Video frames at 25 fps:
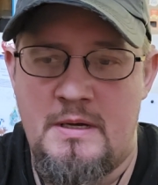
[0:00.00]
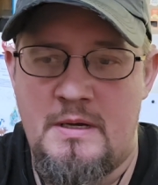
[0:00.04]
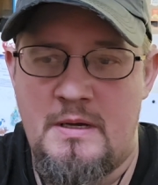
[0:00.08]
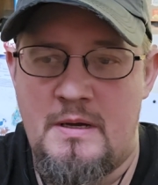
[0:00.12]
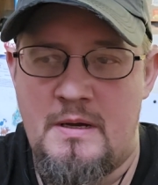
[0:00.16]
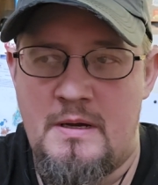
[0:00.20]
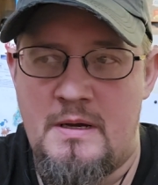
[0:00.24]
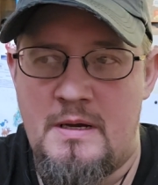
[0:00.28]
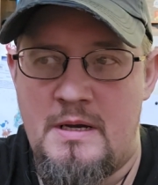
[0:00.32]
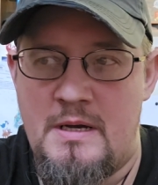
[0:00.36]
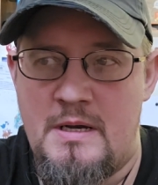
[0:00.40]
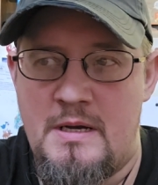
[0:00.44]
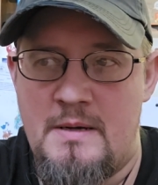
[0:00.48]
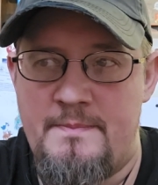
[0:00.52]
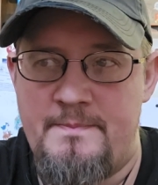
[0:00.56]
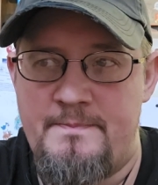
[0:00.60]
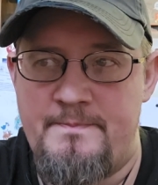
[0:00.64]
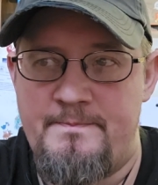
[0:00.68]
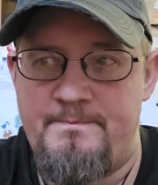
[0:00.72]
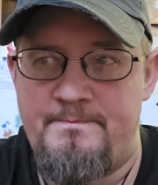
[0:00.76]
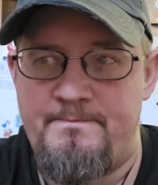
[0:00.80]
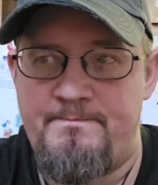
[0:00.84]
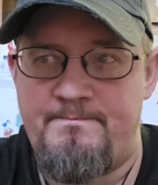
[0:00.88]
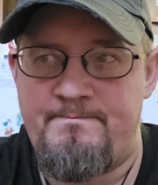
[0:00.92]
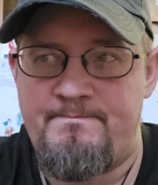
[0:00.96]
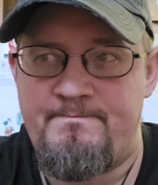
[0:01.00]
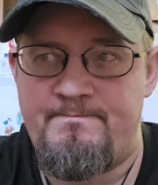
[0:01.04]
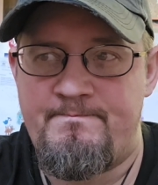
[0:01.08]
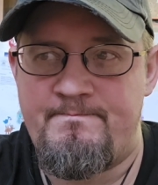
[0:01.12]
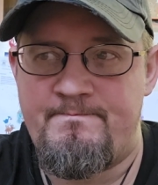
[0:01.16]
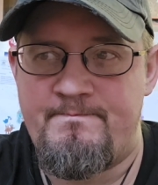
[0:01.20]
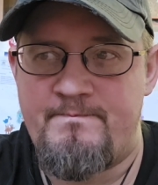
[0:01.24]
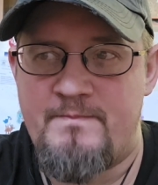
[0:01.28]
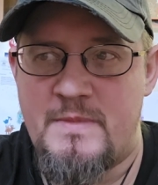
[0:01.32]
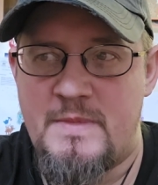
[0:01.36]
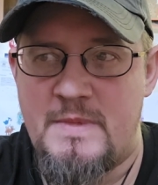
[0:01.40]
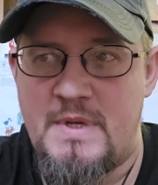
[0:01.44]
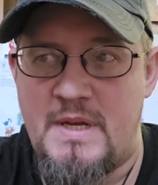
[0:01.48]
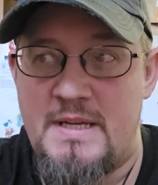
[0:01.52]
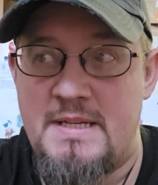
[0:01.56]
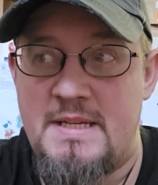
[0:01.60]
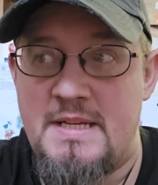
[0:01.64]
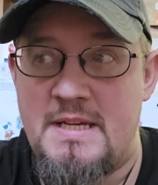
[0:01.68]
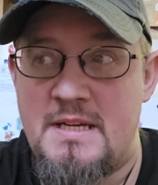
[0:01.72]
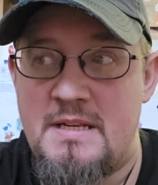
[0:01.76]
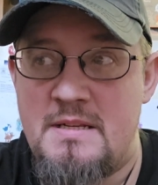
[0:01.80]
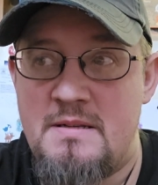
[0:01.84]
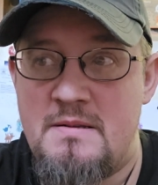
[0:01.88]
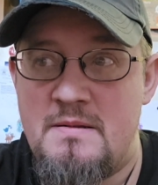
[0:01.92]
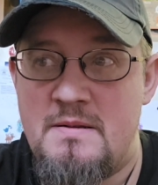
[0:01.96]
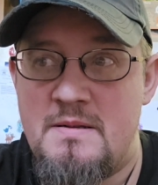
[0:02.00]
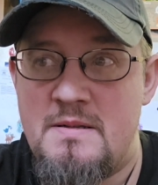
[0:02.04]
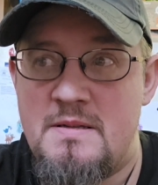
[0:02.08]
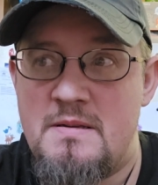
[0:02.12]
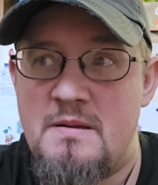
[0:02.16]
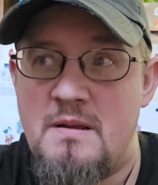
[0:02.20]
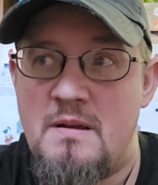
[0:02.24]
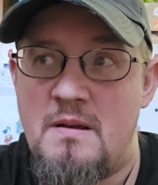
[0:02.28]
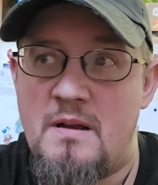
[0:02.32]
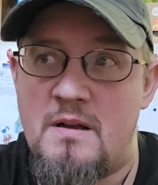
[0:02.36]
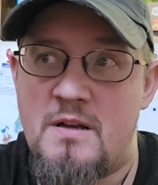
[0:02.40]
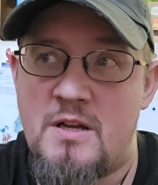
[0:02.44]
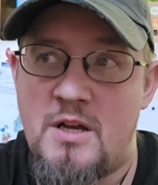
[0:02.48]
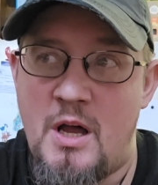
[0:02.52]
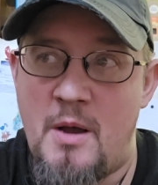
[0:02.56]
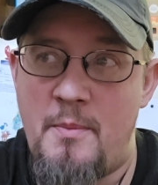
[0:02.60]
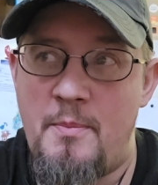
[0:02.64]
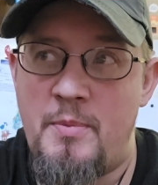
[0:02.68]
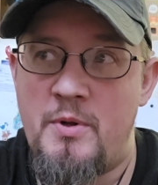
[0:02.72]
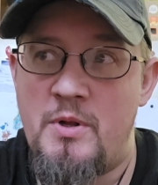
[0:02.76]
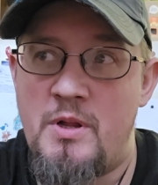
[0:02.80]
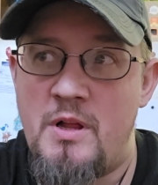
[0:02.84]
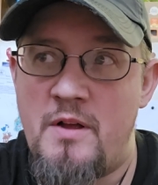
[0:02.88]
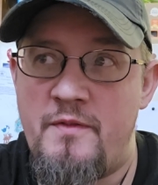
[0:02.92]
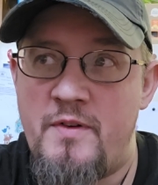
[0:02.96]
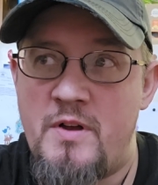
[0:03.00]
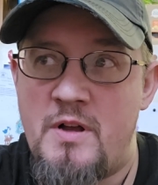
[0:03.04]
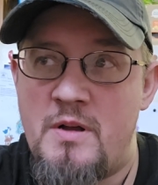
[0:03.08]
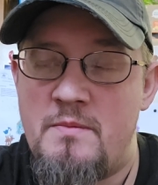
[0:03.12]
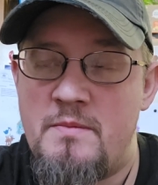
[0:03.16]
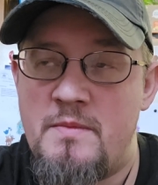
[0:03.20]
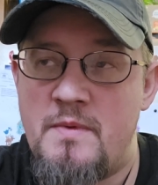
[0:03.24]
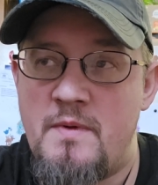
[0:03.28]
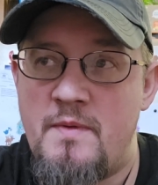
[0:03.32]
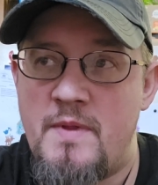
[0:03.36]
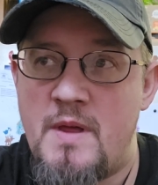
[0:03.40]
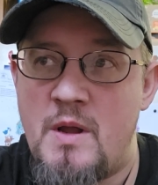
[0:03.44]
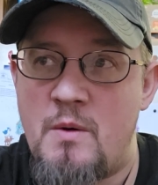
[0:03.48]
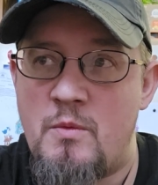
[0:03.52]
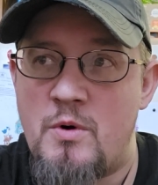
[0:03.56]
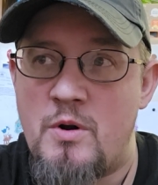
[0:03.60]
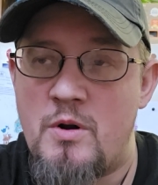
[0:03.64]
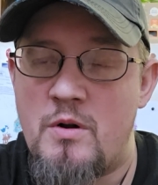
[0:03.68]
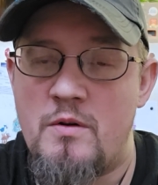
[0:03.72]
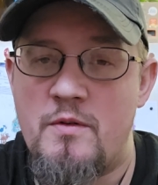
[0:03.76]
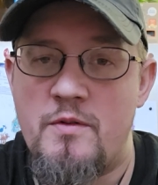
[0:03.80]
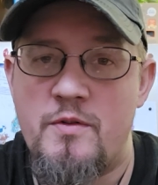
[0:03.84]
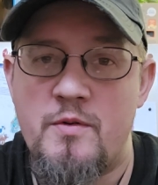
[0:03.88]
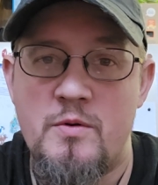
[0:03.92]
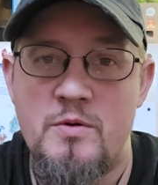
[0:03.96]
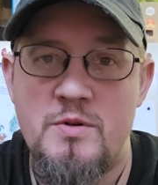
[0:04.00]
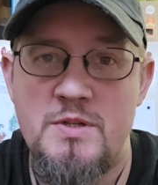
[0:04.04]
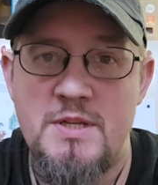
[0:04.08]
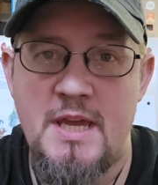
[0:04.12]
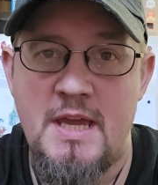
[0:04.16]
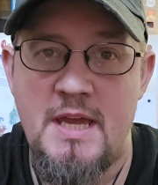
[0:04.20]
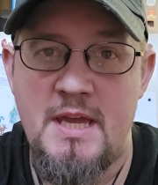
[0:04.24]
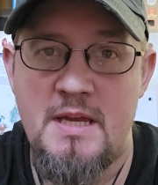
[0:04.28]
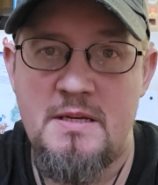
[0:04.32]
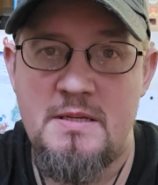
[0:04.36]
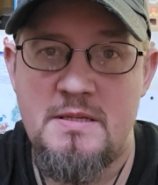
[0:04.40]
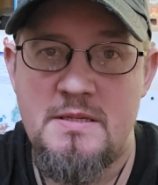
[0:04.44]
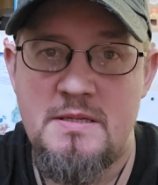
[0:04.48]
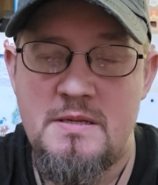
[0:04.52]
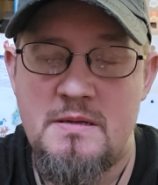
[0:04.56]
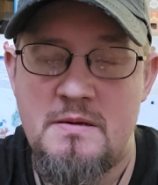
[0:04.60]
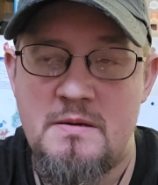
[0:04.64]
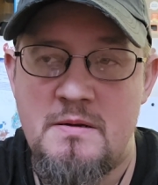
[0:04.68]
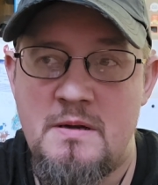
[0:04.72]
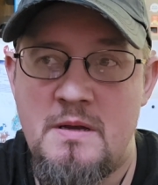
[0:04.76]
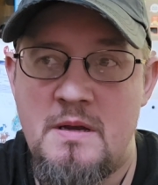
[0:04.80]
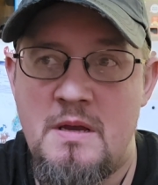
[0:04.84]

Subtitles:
I did a couple of them that were through tangs,